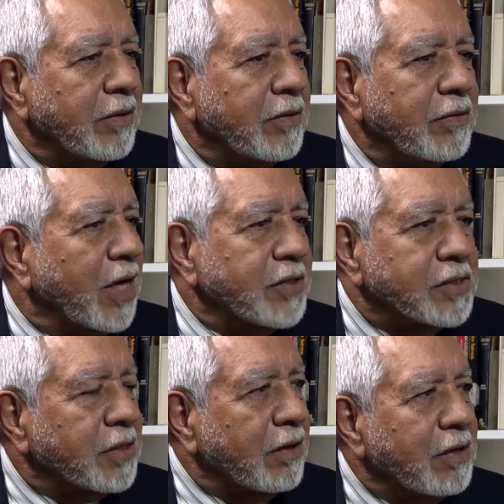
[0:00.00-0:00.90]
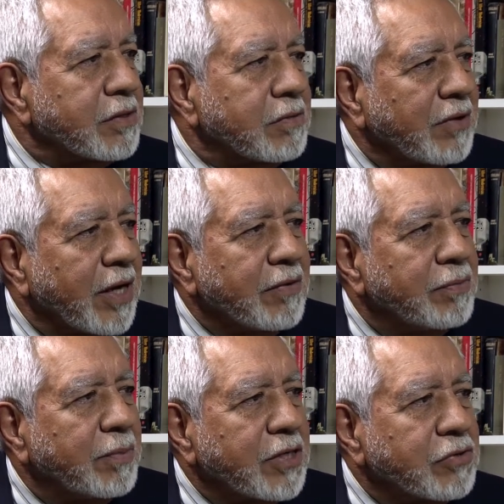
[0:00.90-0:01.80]
Not just the loss of
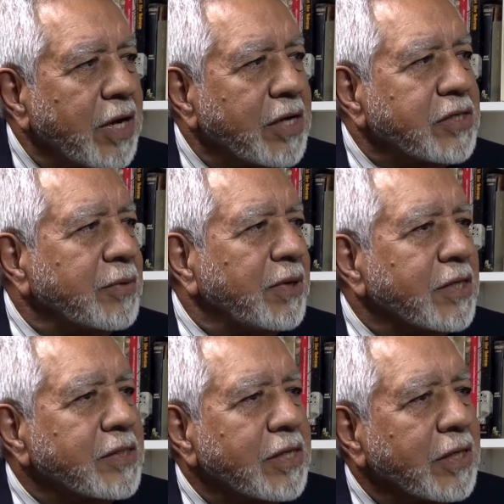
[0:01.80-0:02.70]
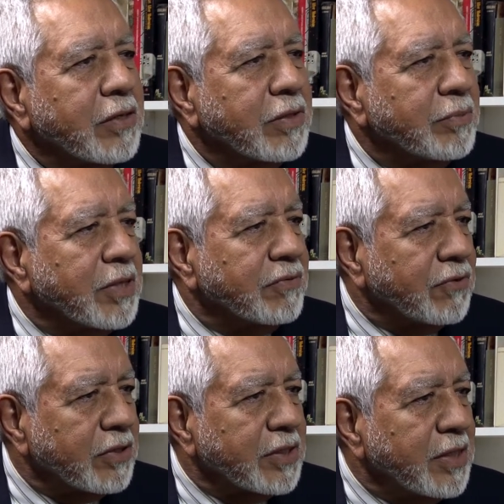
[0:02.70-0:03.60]
life, but a tragedy because I think it could have been
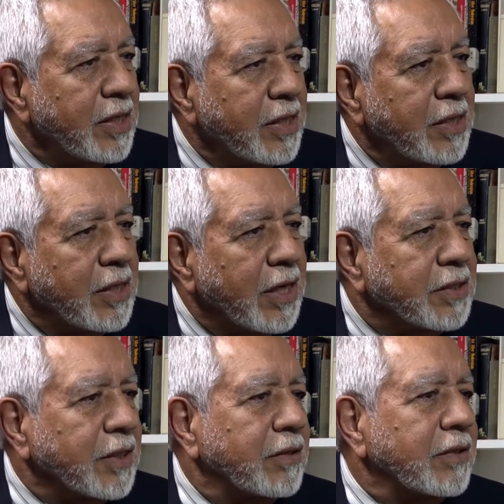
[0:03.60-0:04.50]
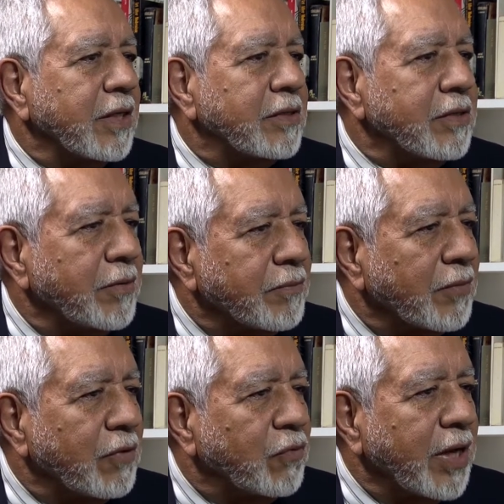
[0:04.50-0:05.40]
averted. I think that
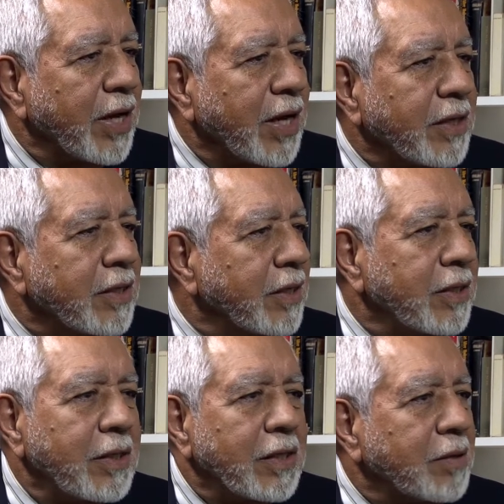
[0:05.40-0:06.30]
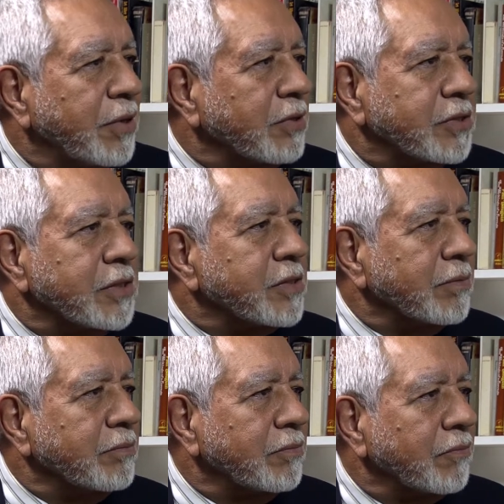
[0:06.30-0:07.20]
if we had a better
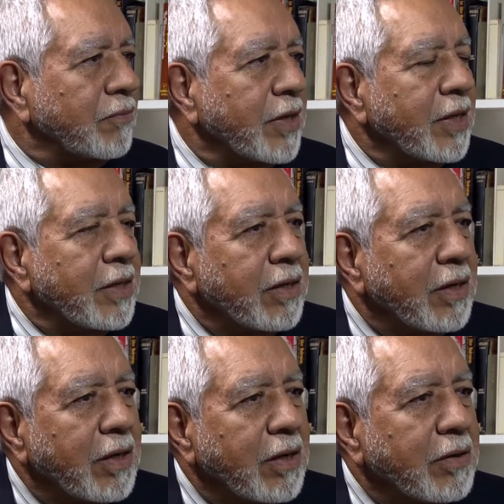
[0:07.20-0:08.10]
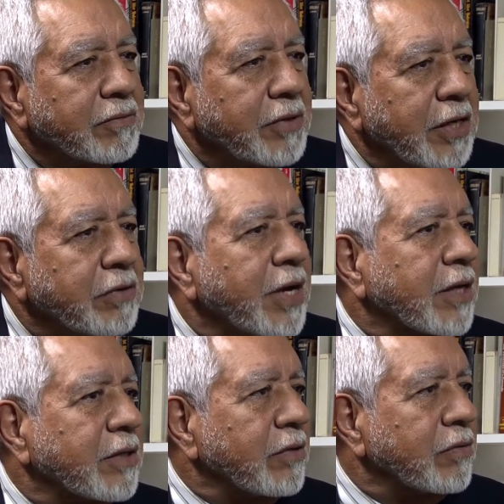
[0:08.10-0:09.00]
system of
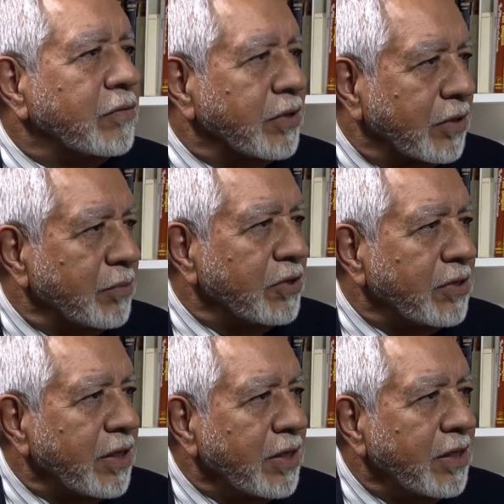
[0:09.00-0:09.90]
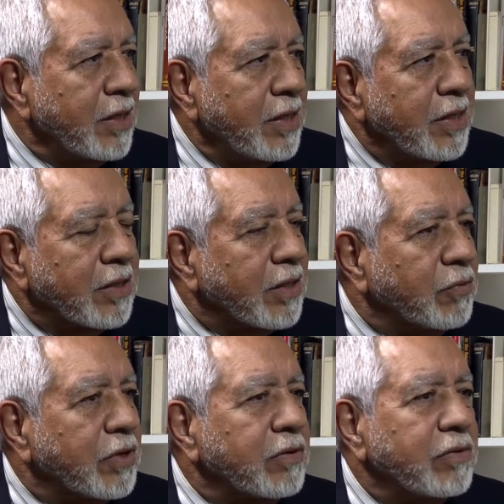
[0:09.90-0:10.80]
interacting with the community, that
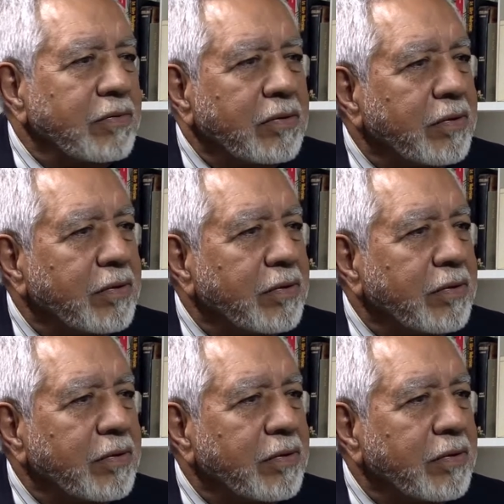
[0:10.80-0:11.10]
we could